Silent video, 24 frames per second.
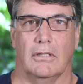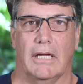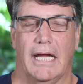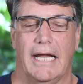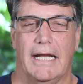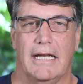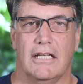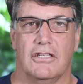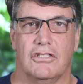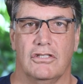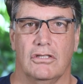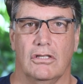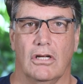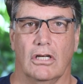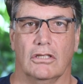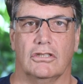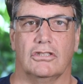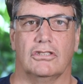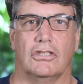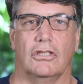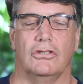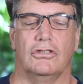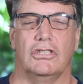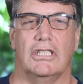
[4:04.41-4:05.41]
It is
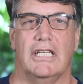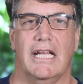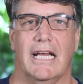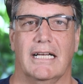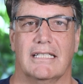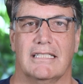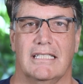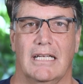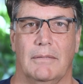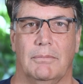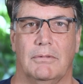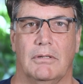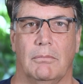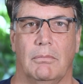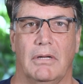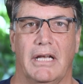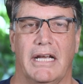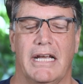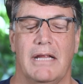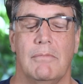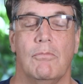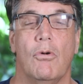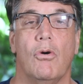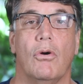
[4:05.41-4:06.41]
not socially acceptable
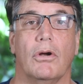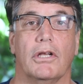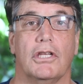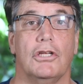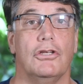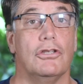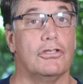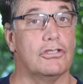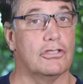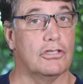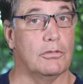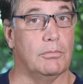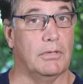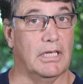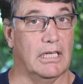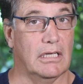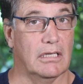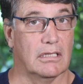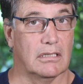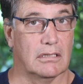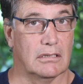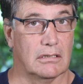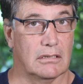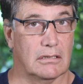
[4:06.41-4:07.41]
anymore. It used to
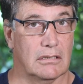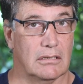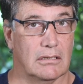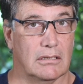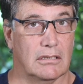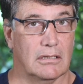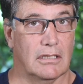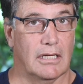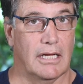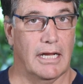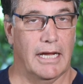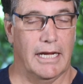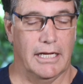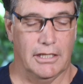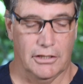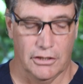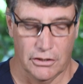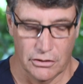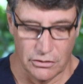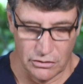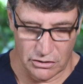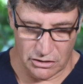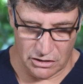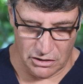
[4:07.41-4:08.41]
be. It
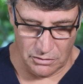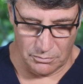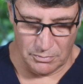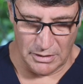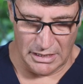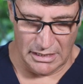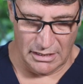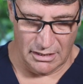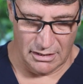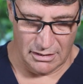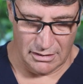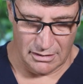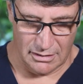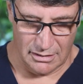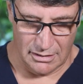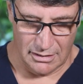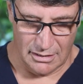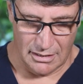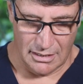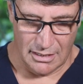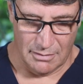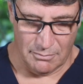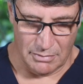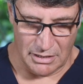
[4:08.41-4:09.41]
used to be,
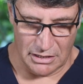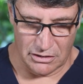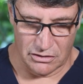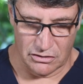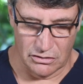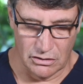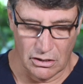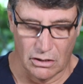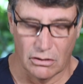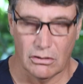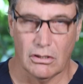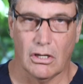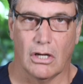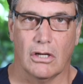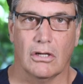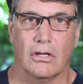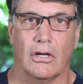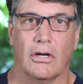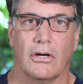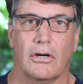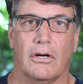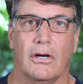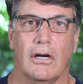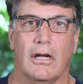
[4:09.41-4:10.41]
but it's no
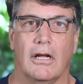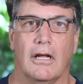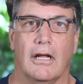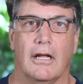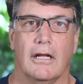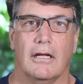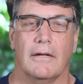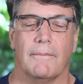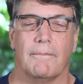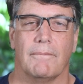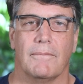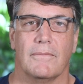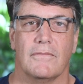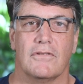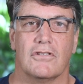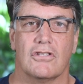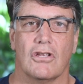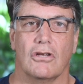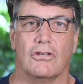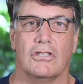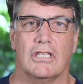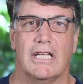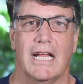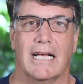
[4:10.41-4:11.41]
longer
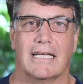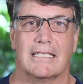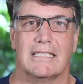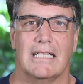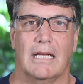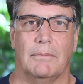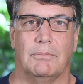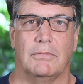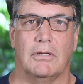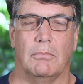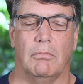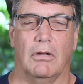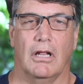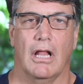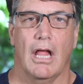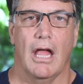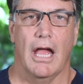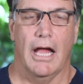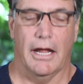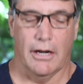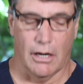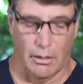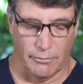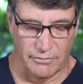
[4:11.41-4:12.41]
socially acceptable.
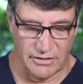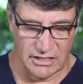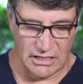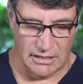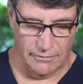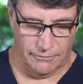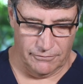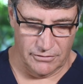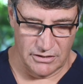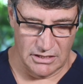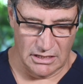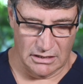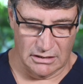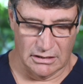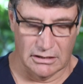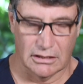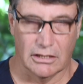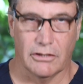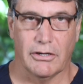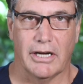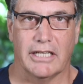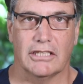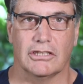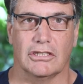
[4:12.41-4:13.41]
And obviously, physical
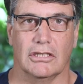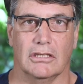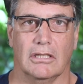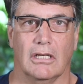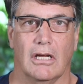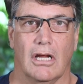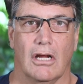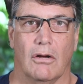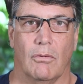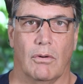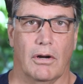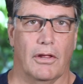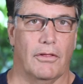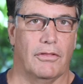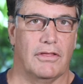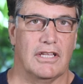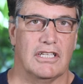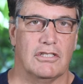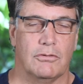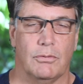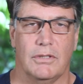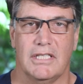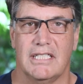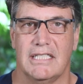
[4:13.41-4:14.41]
aggression. One of the
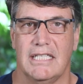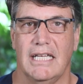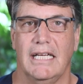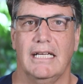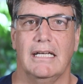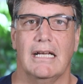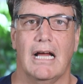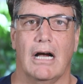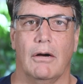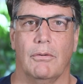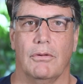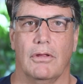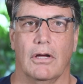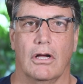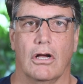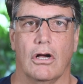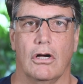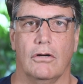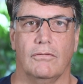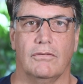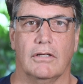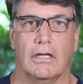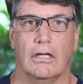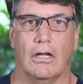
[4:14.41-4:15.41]
things we're seeing now with the
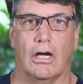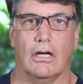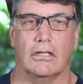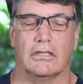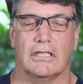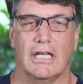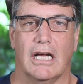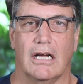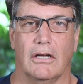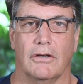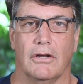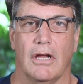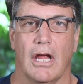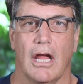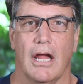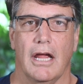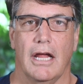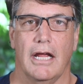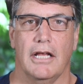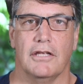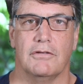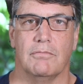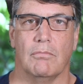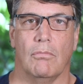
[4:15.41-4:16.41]
COVID lockdown
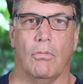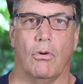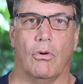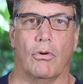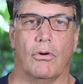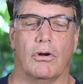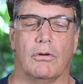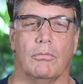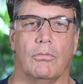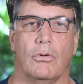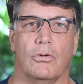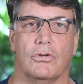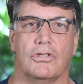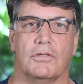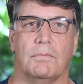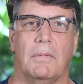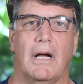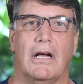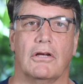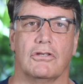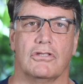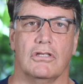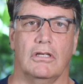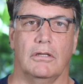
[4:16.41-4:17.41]
is more and more
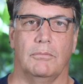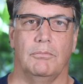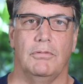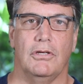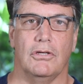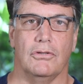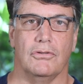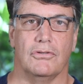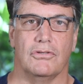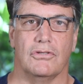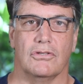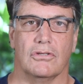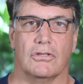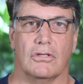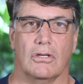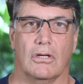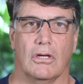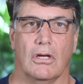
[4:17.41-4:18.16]
spousal abuse,